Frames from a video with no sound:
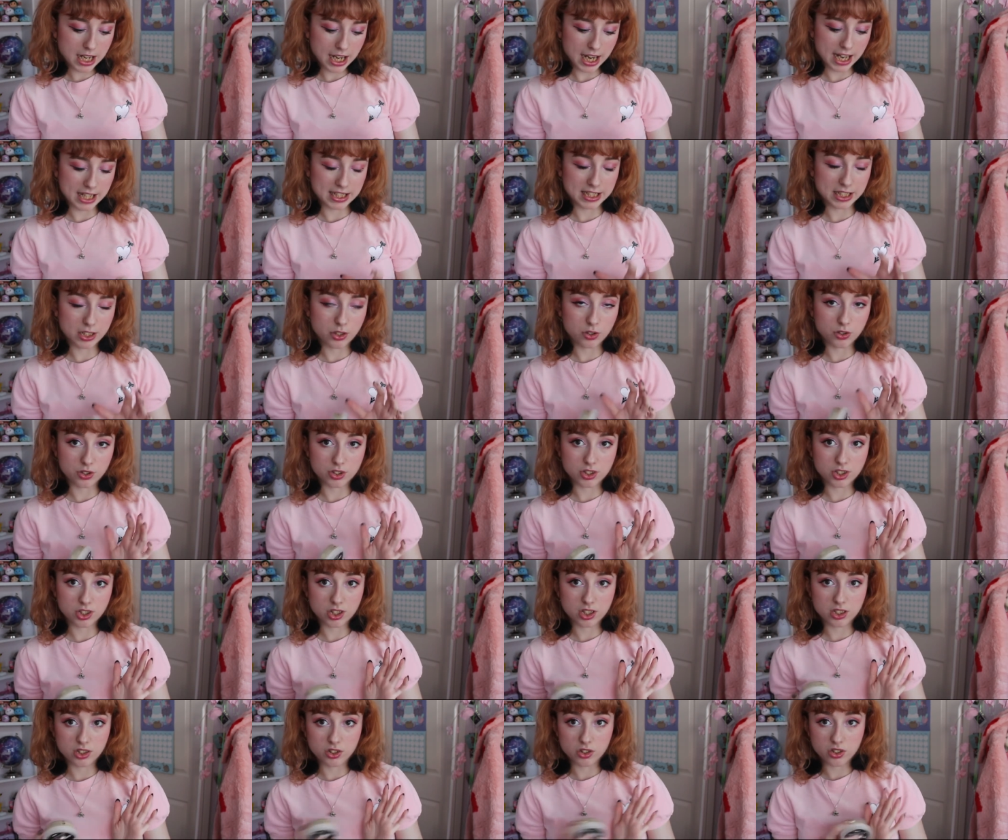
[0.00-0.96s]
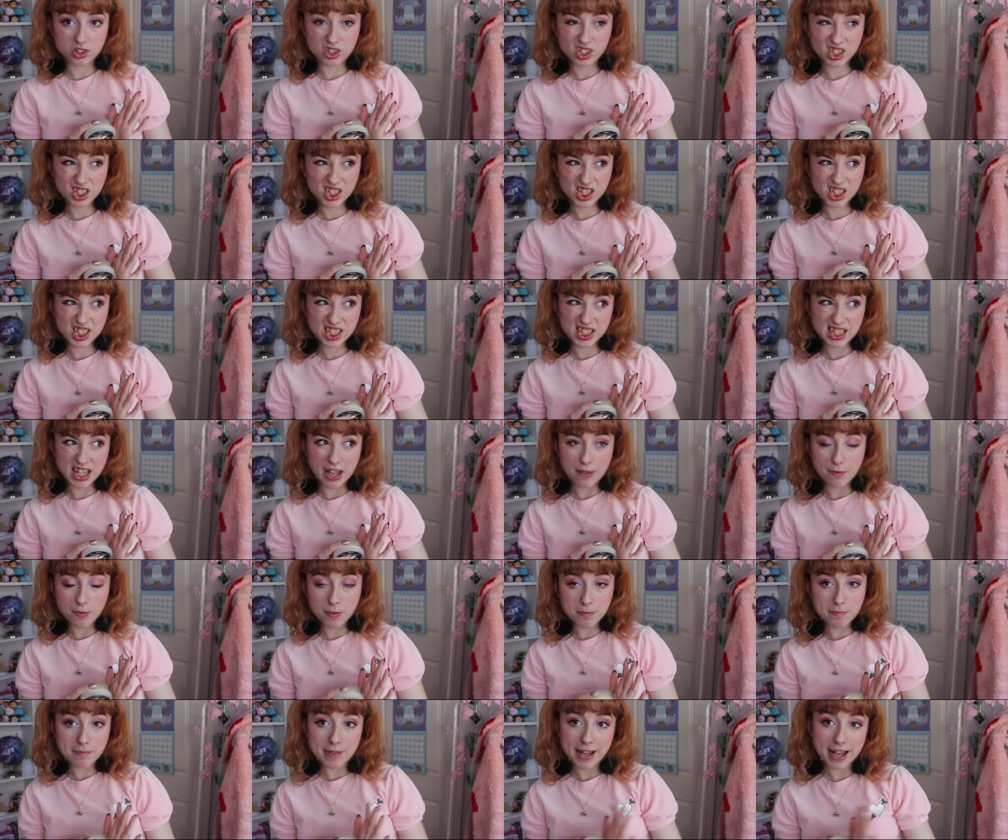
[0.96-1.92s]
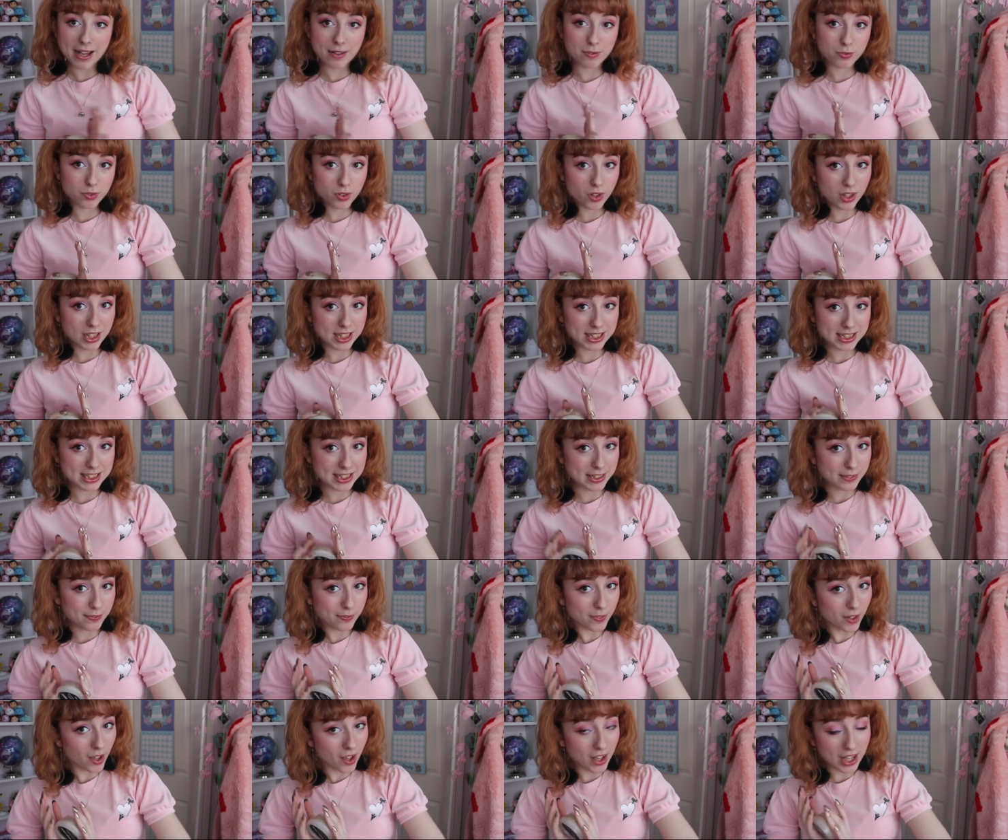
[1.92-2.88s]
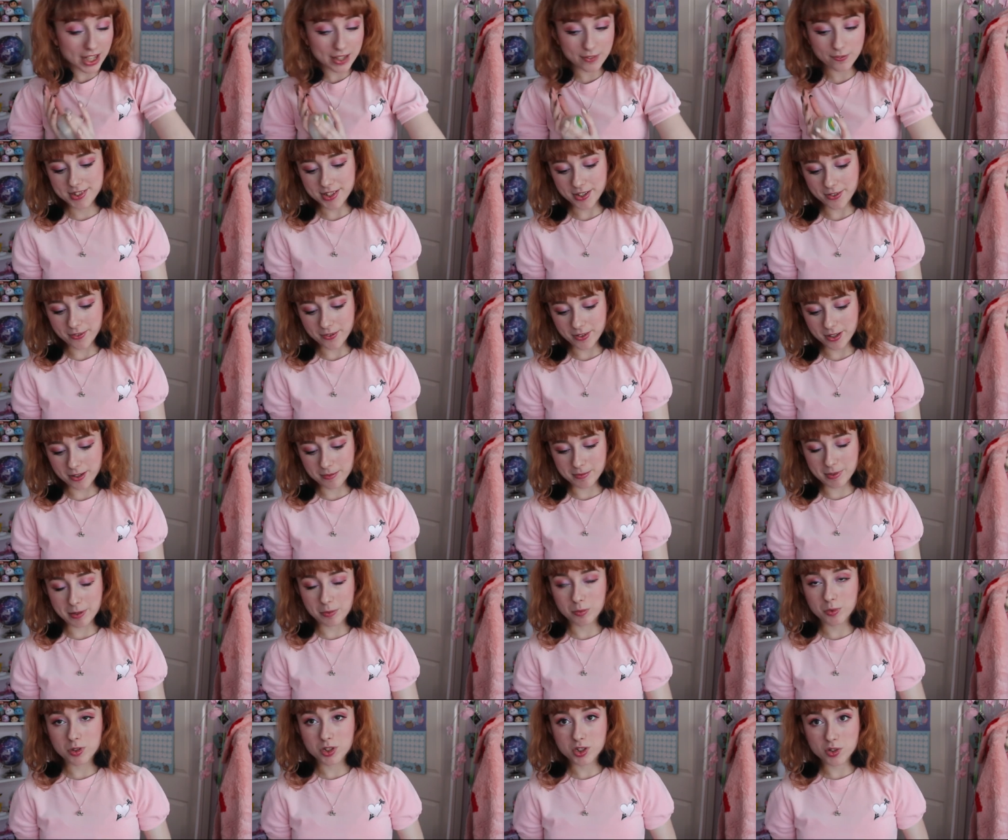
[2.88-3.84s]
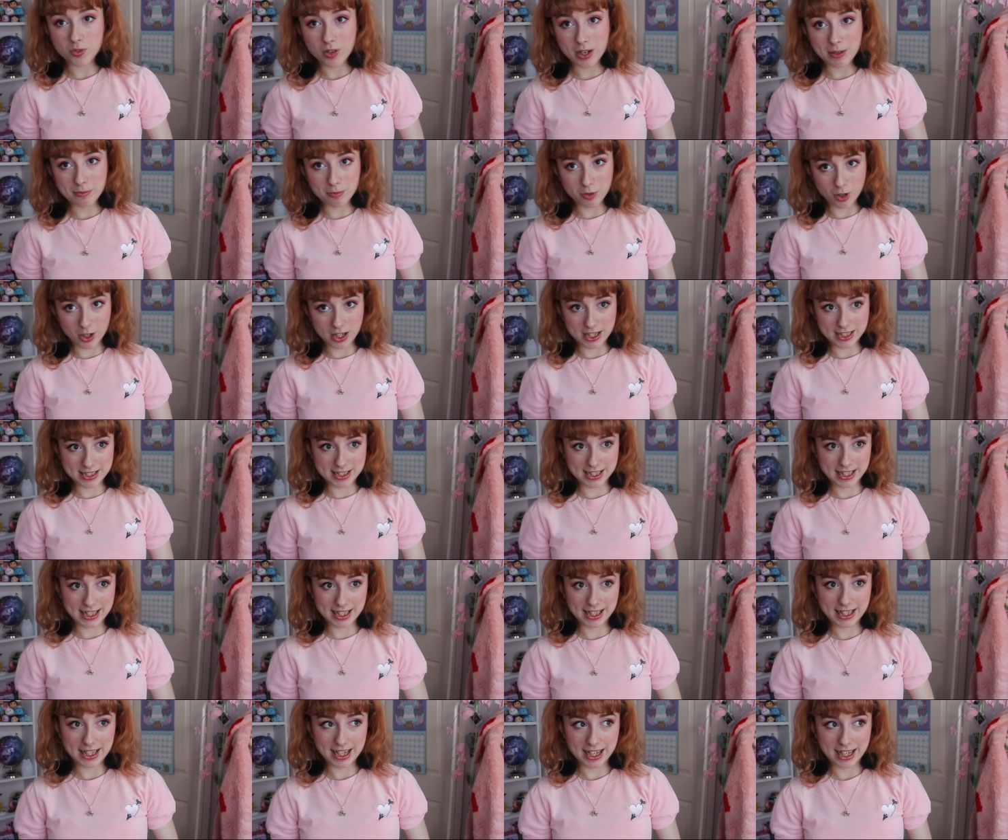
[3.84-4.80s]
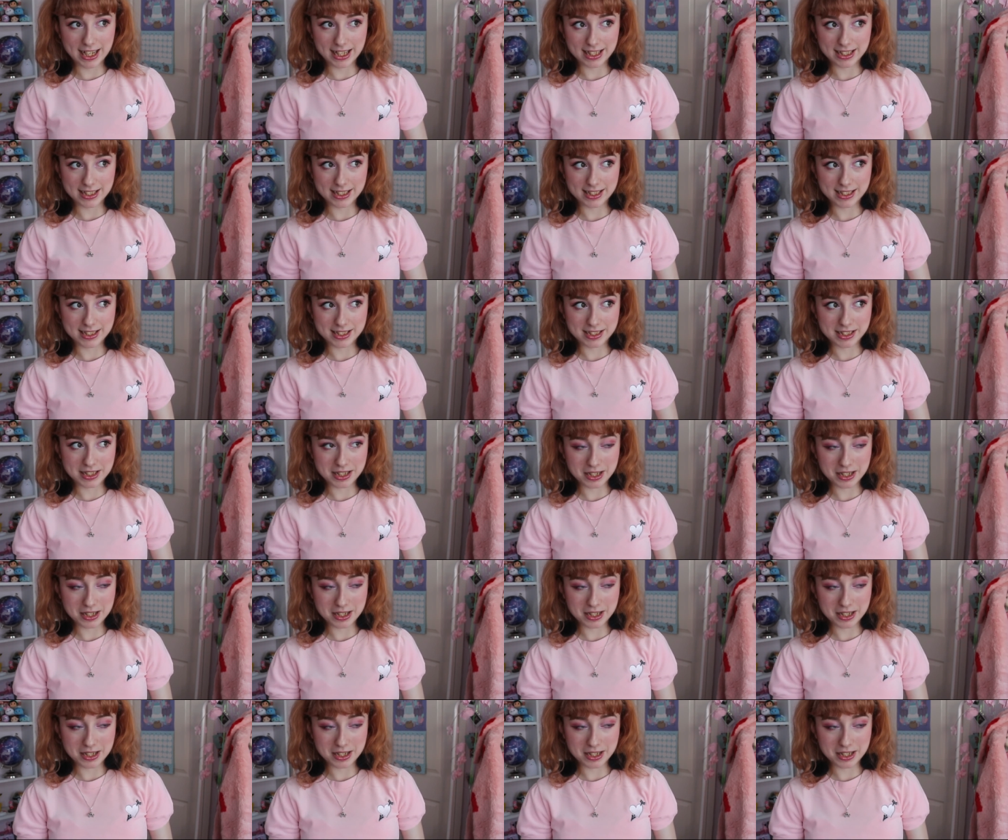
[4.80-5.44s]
and it costs £7.95 so um, it was quite pricey and